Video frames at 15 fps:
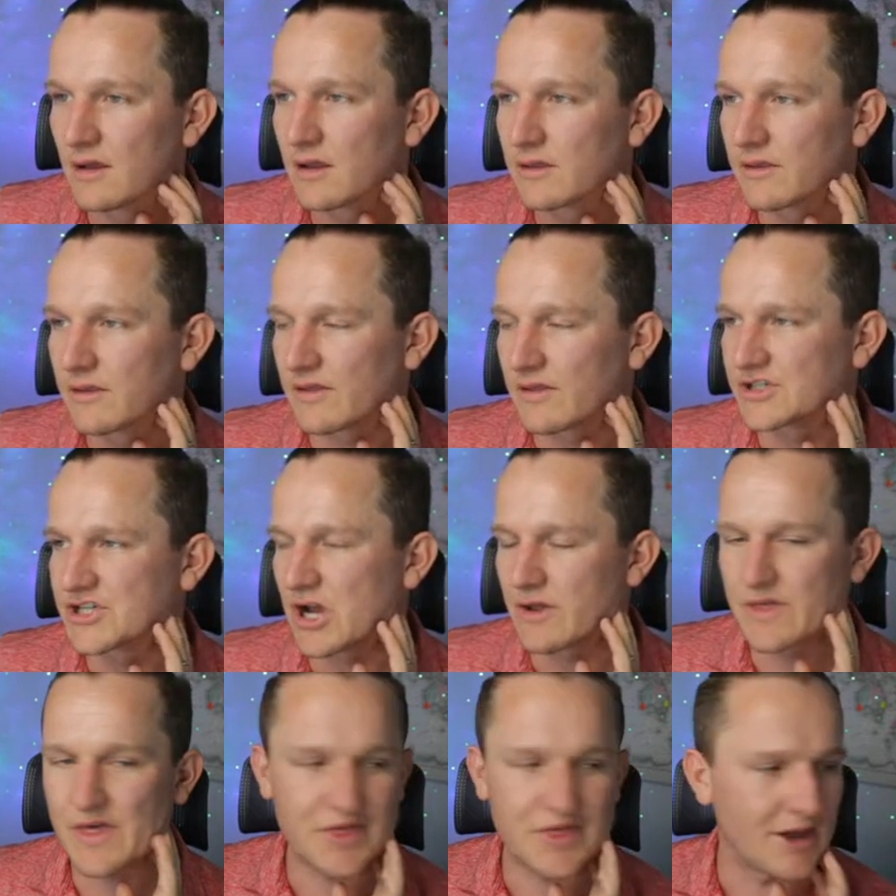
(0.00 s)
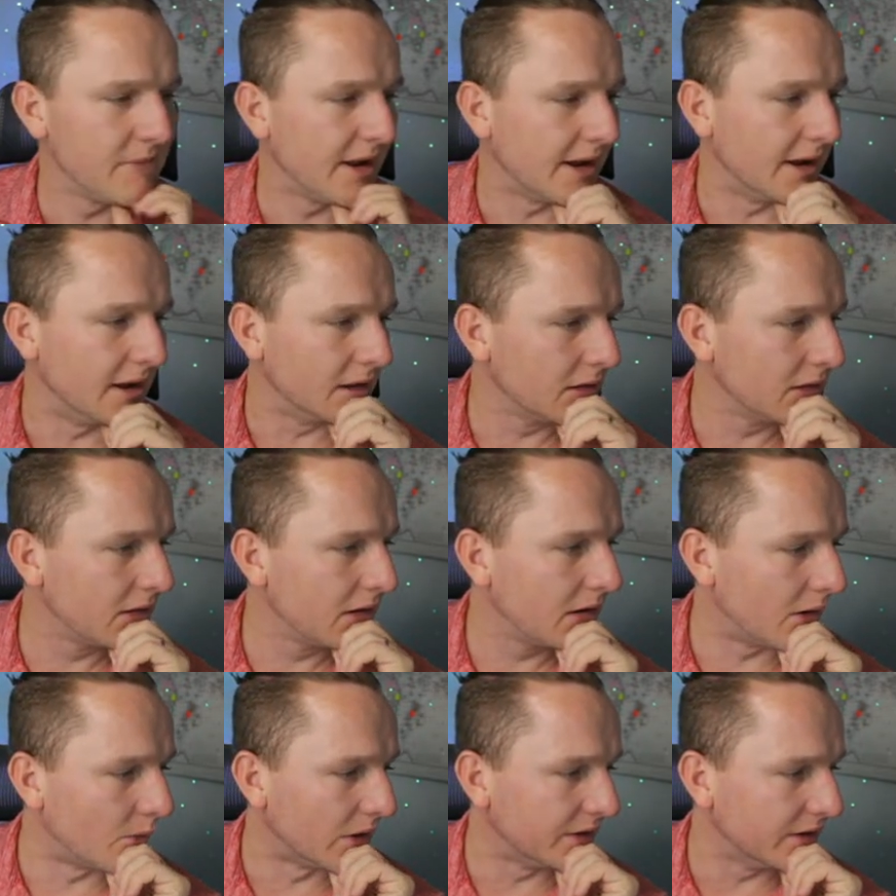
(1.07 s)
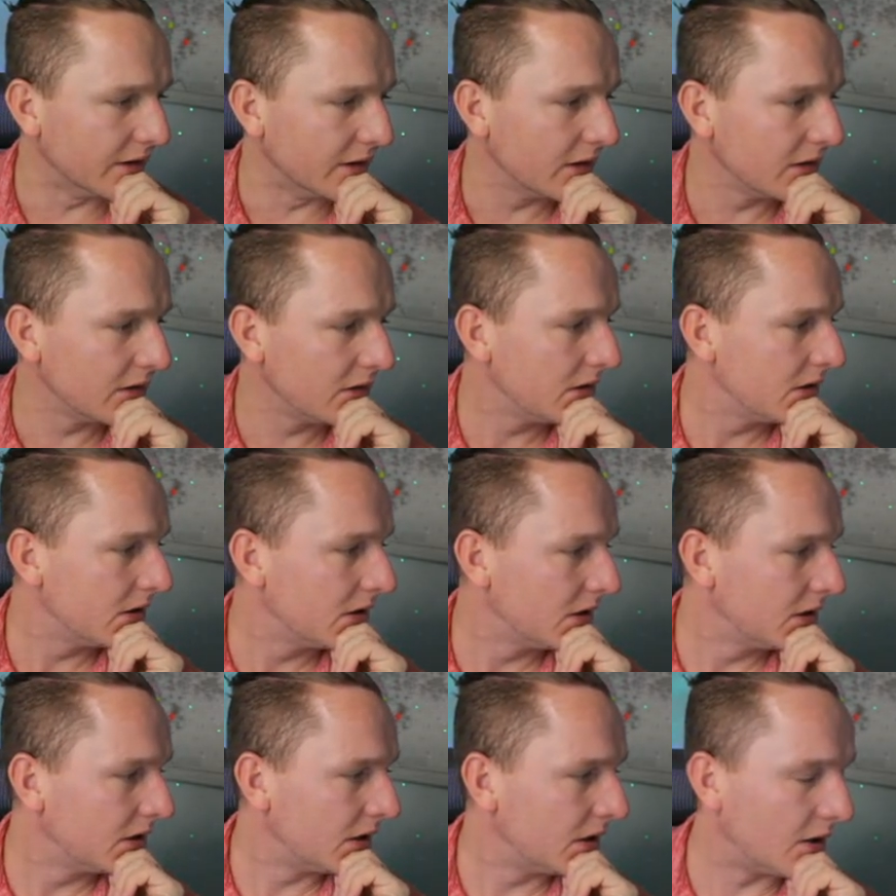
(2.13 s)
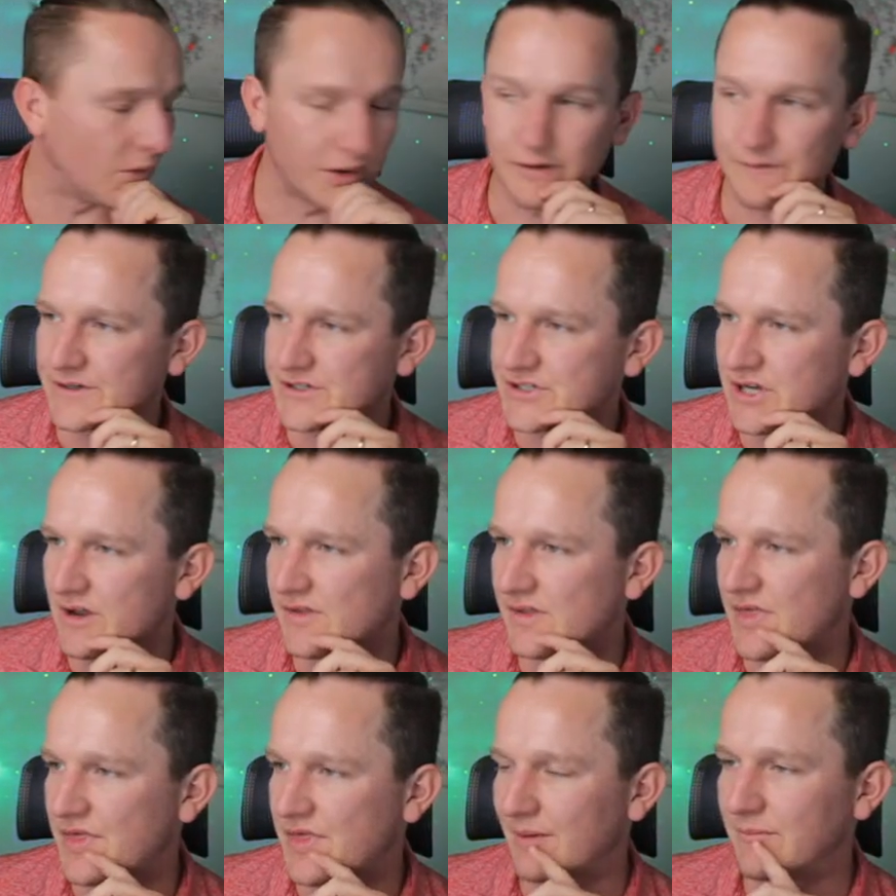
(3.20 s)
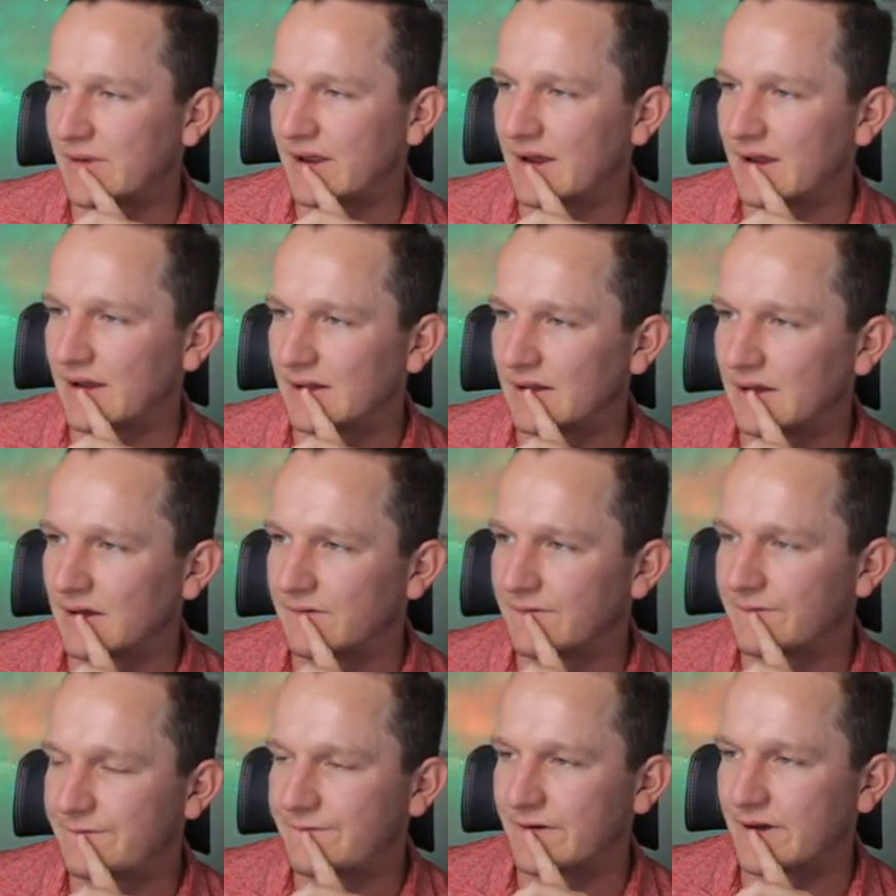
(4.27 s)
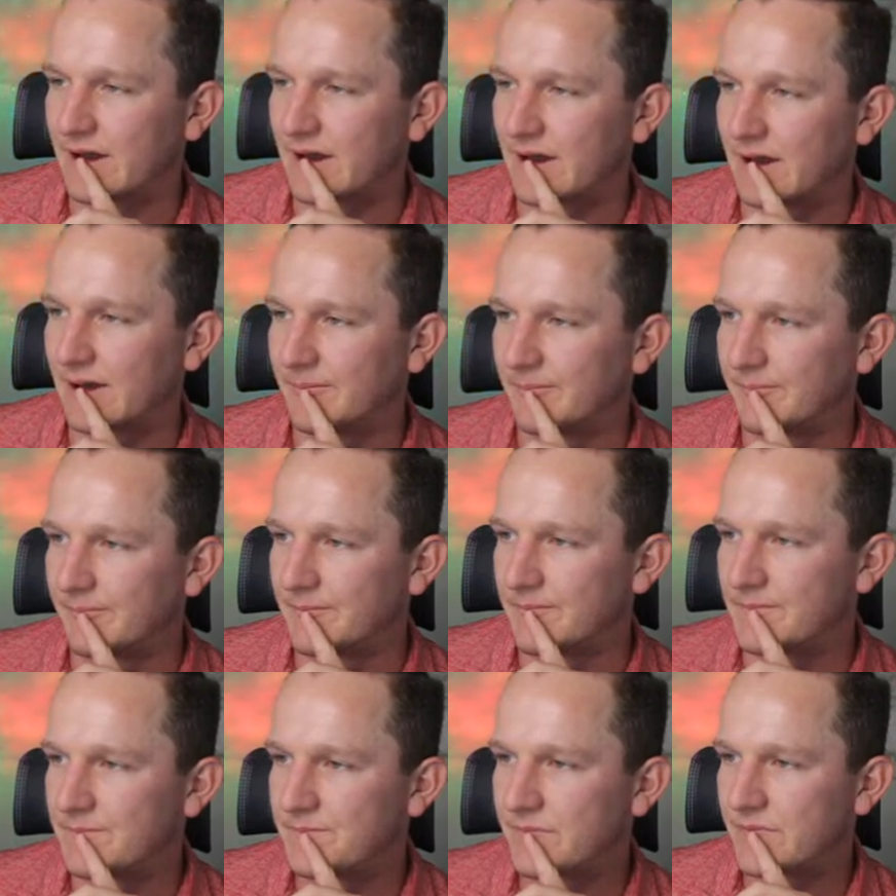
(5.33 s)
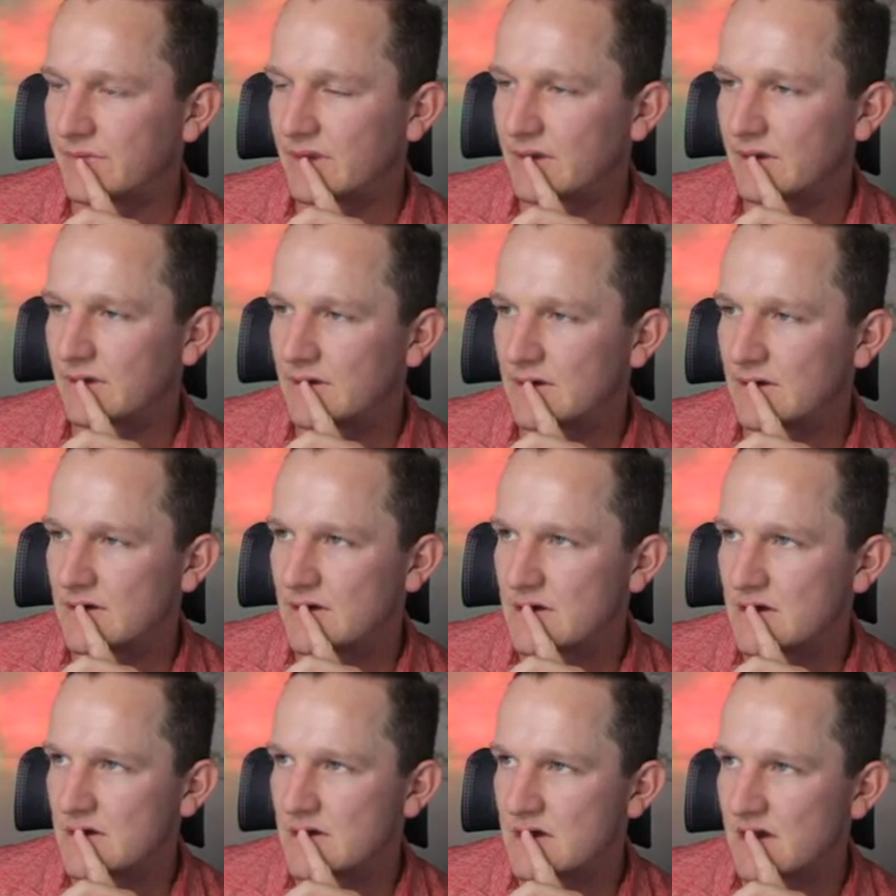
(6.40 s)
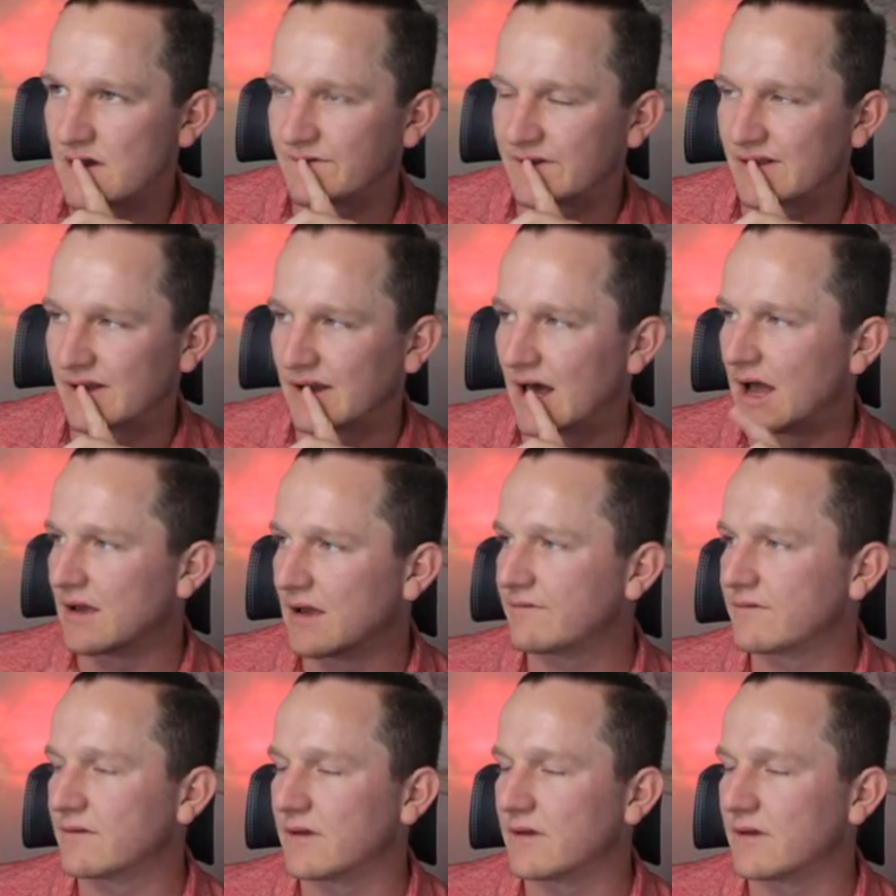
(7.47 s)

Does it show the thumbnail? I wonder. I wonder if it shows the thumbnail if um if it's live.